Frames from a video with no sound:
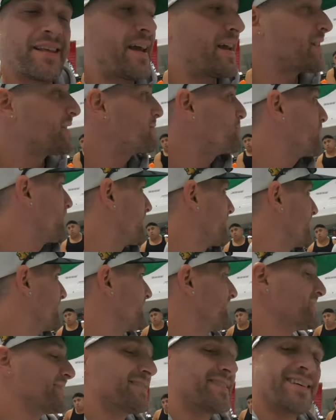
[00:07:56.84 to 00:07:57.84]
Thanks,
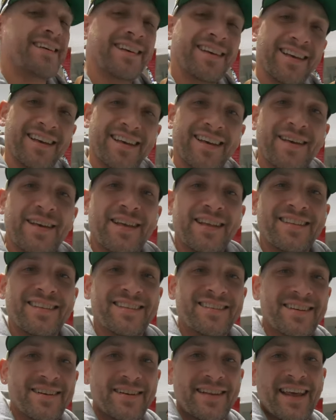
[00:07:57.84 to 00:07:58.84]
brother. It's
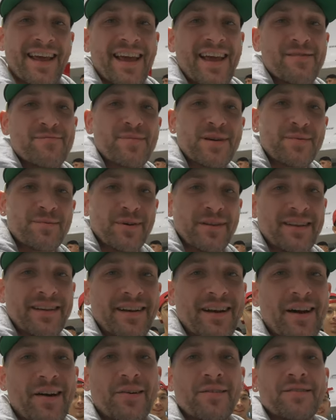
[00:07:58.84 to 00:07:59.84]
good to have people, you
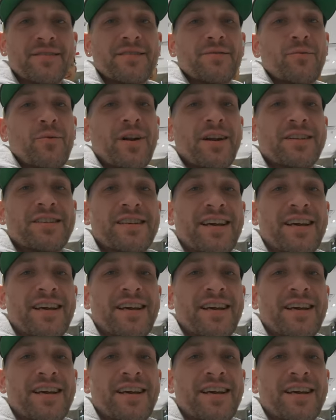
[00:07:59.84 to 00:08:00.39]
know, want to